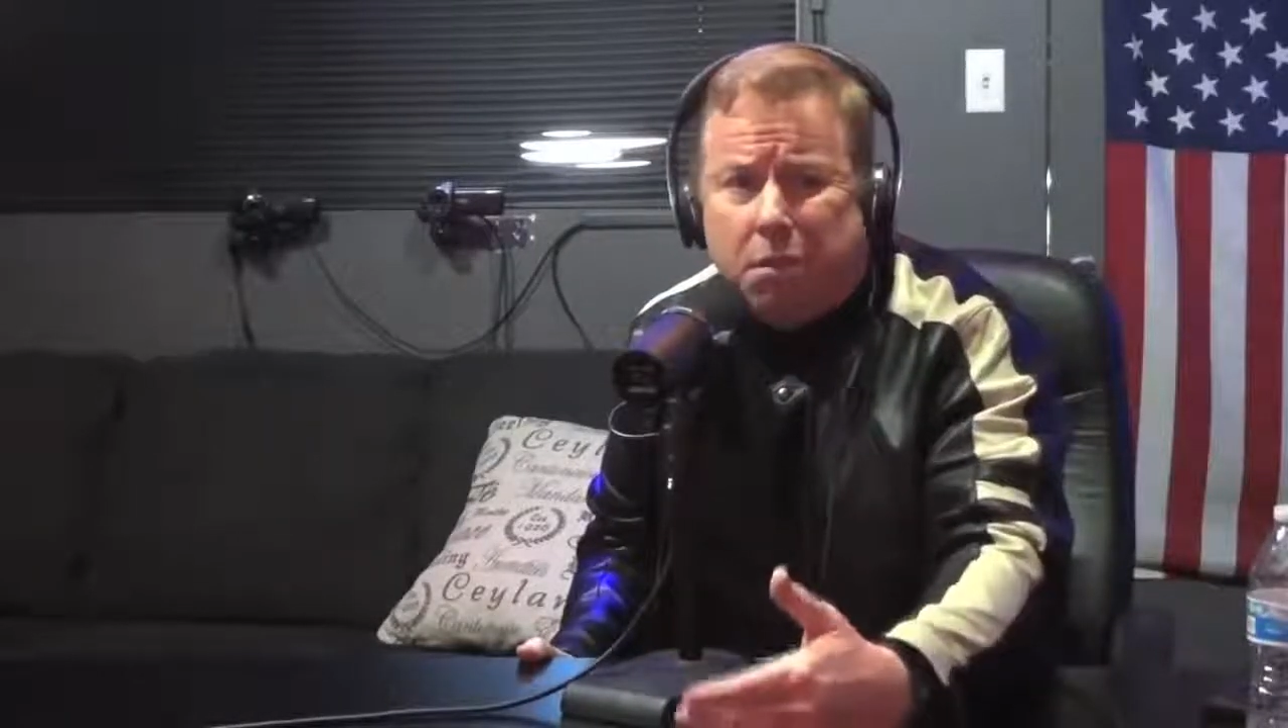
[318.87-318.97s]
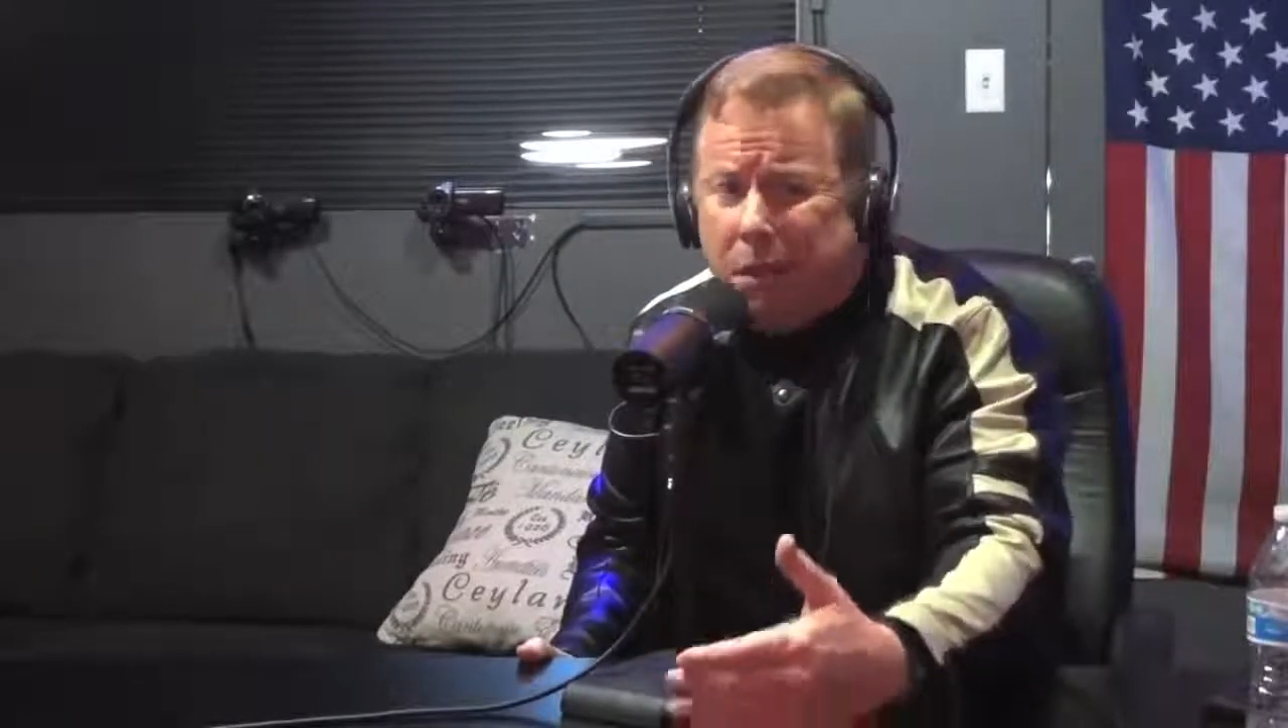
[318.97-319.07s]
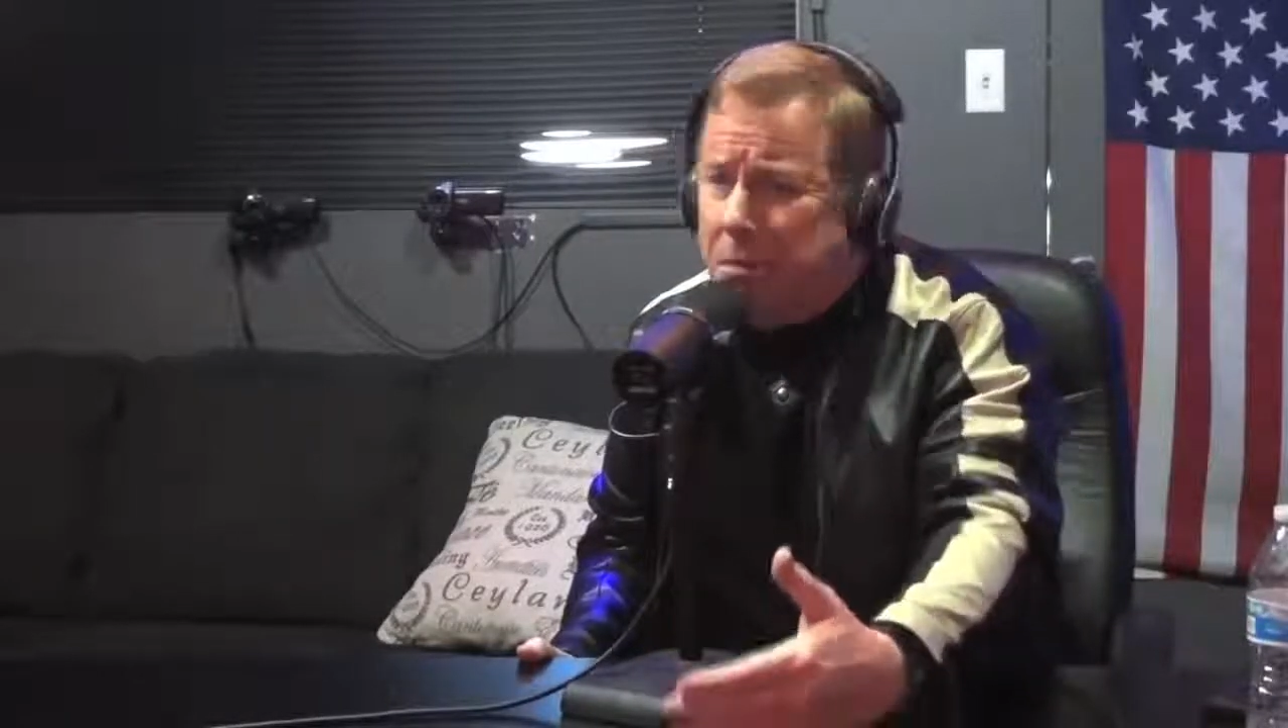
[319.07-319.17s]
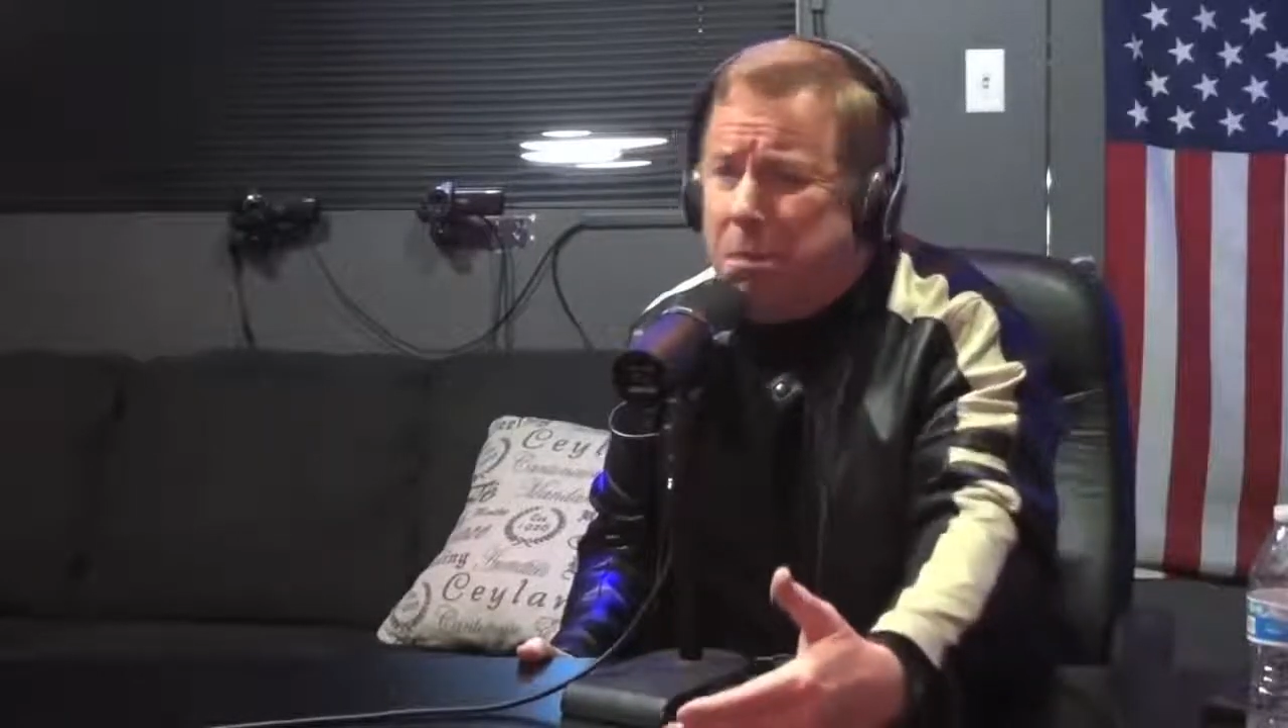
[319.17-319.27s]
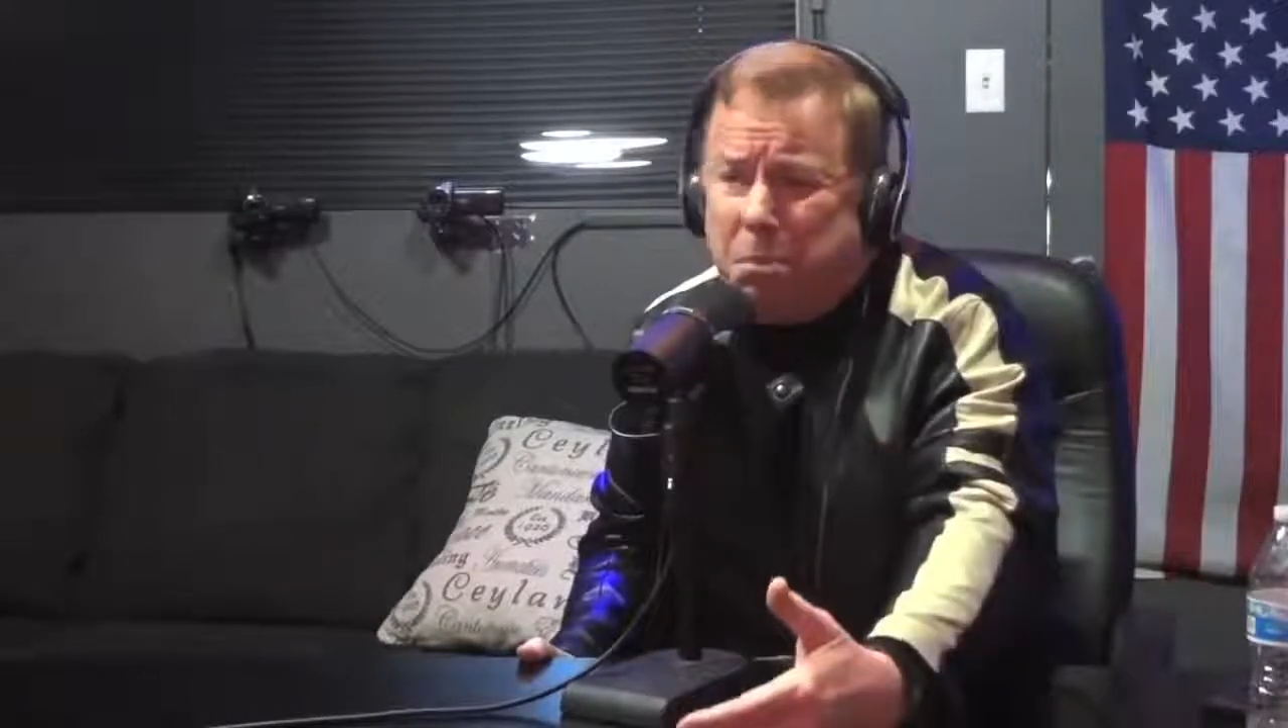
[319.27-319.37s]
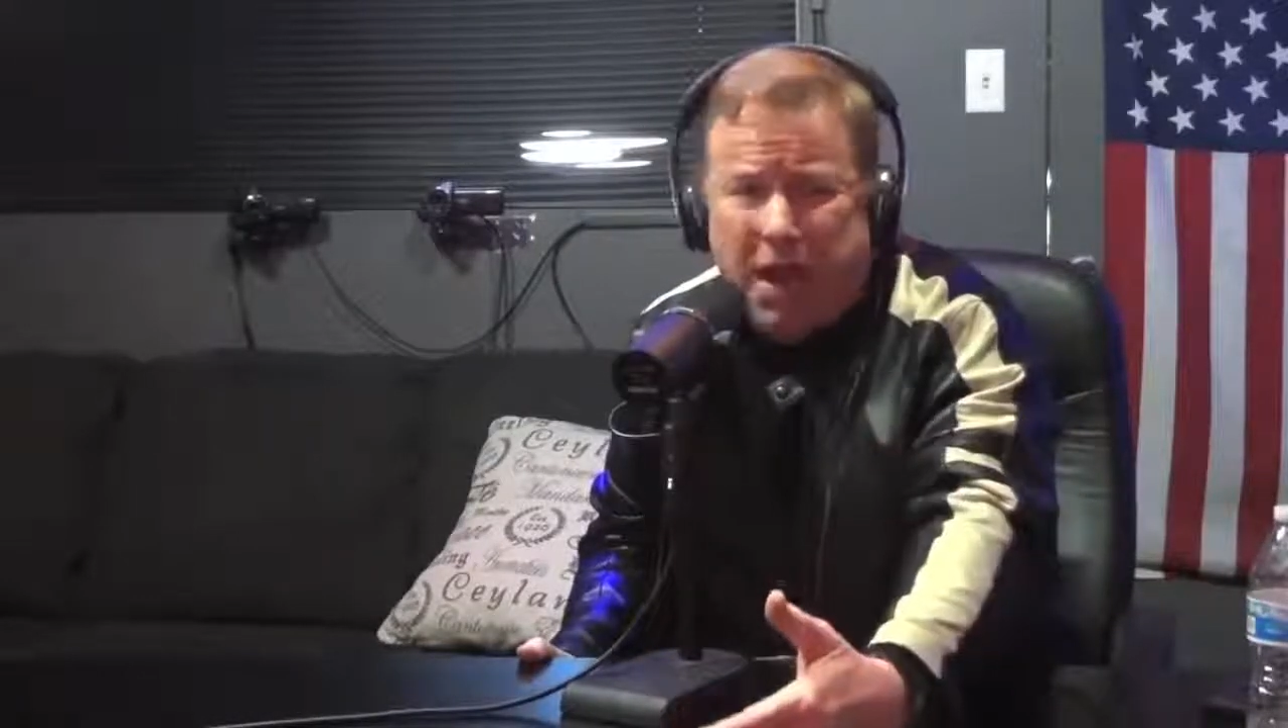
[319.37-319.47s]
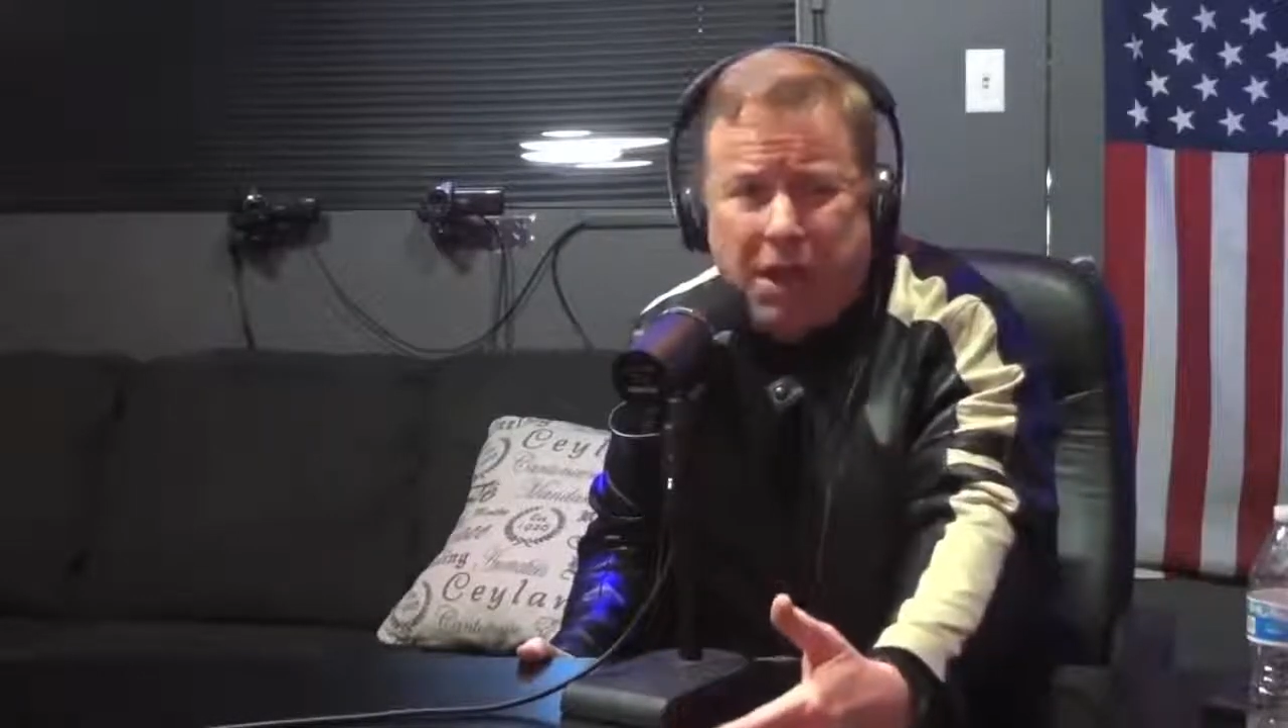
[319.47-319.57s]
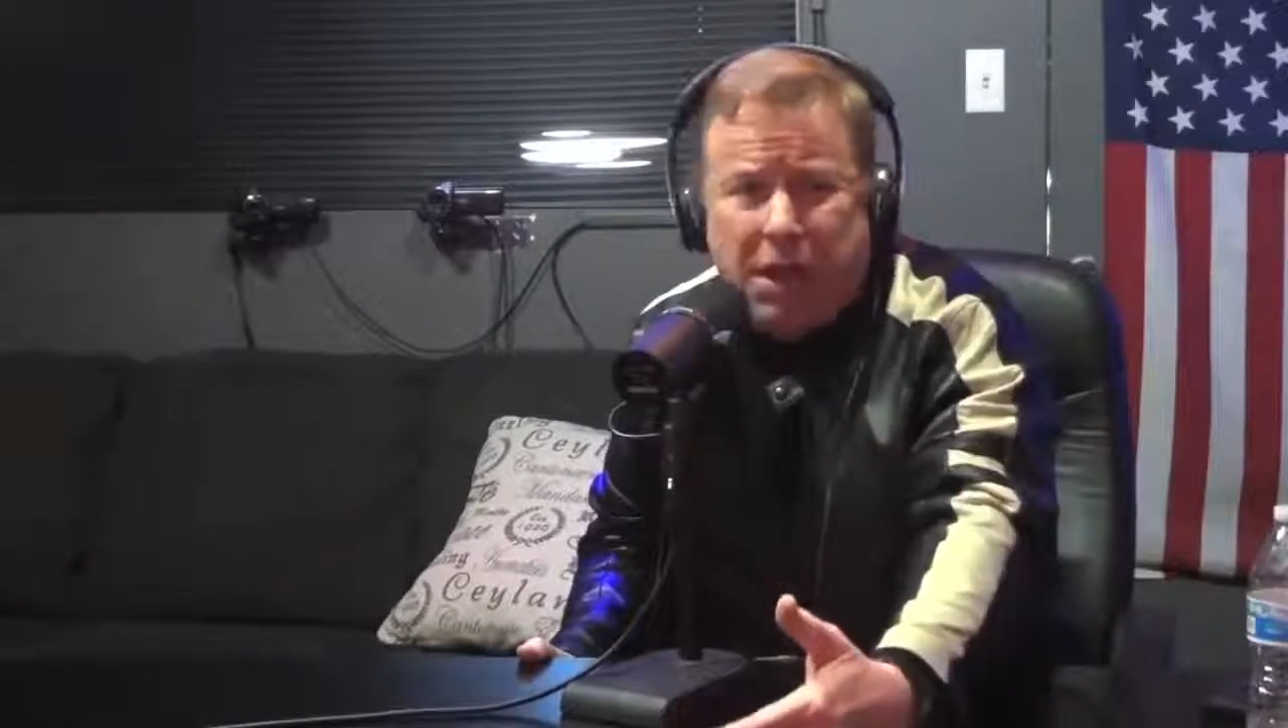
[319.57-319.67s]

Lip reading: pick up a penny.